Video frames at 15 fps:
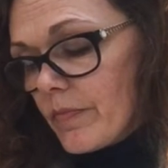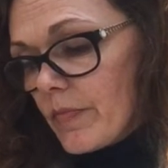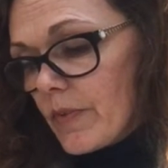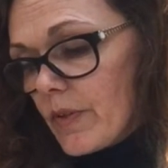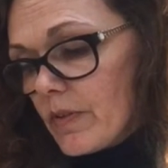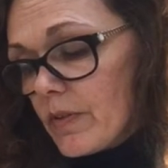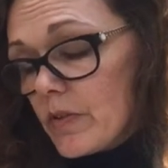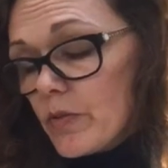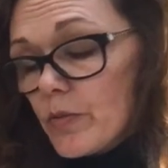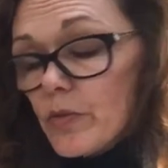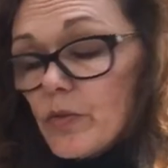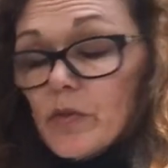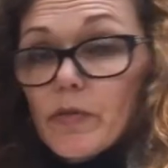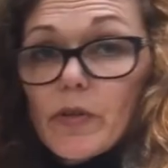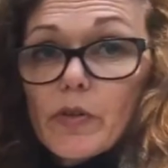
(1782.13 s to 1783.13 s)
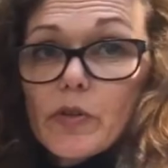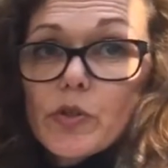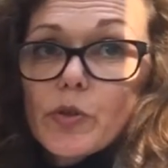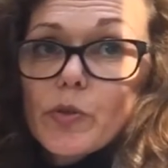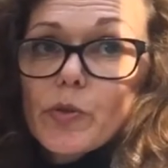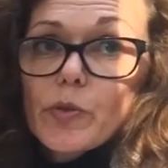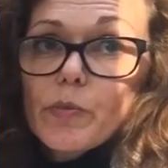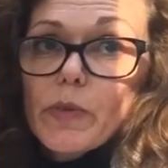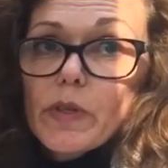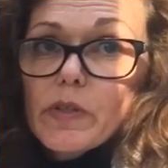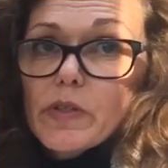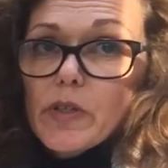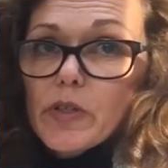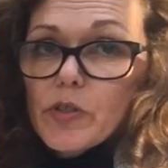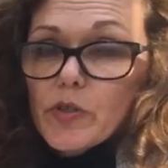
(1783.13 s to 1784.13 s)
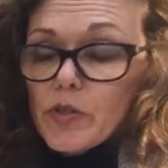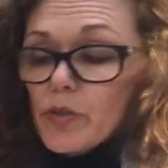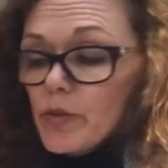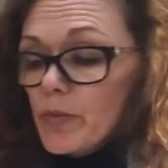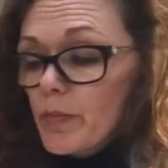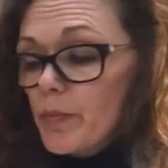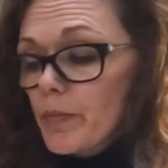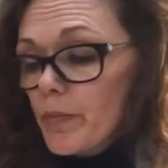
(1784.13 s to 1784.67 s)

And this was a very short meditation,